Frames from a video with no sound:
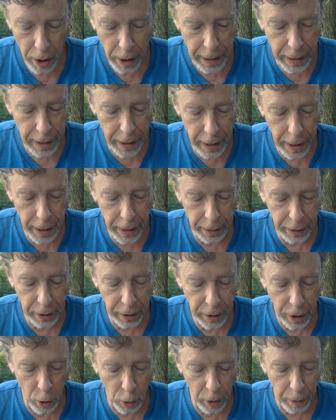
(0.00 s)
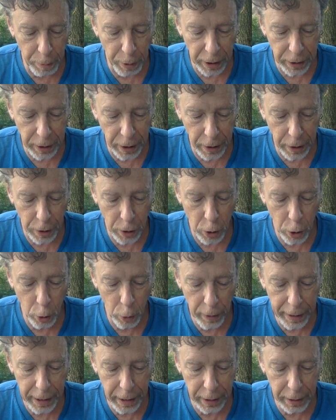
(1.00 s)
He is the only president
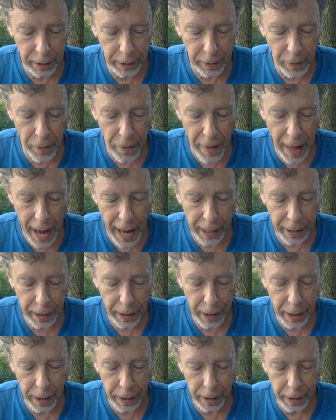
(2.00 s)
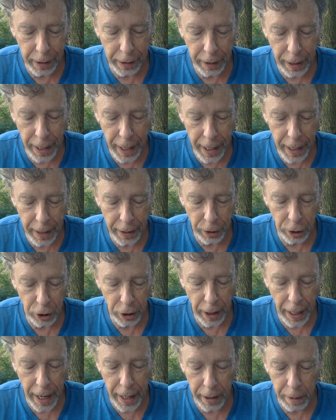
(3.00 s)
who is that engaged
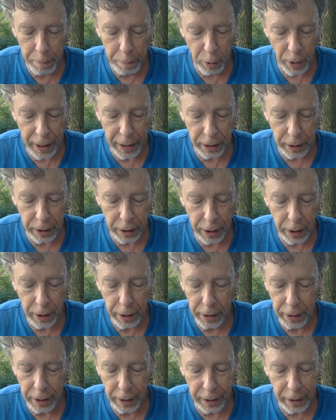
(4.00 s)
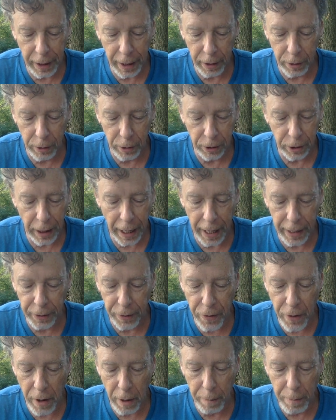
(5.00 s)
and embraced dictators and
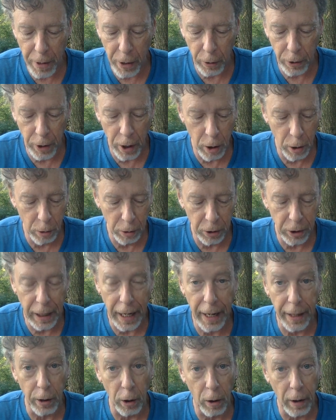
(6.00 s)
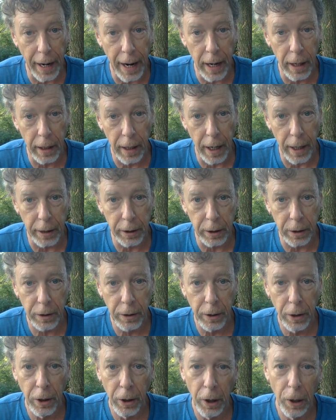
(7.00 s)
thumb their nose at our allies.
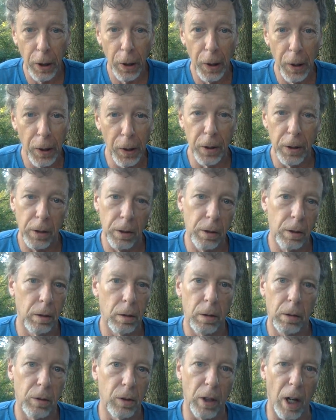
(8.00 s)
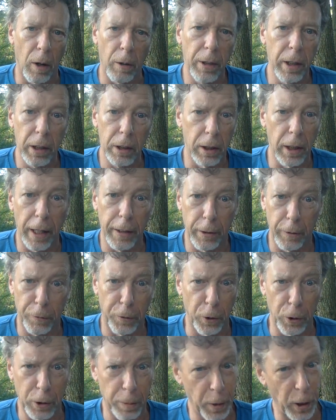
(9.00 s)
No, he's not the
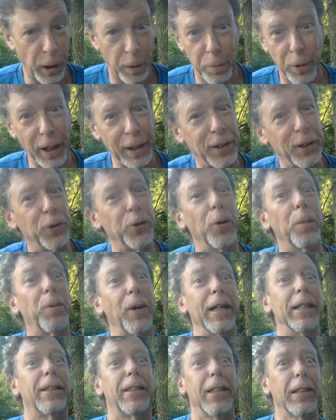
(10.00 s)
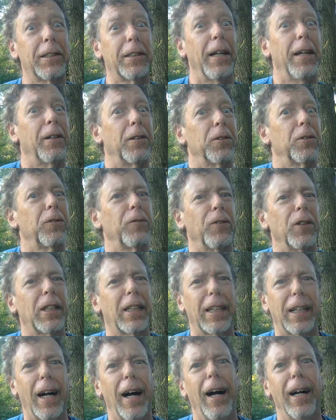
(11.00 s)
first American president to embrace dictators, for
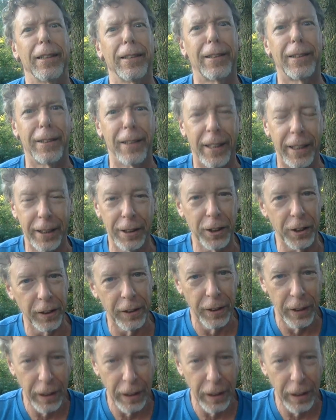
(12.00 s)
God's sakes.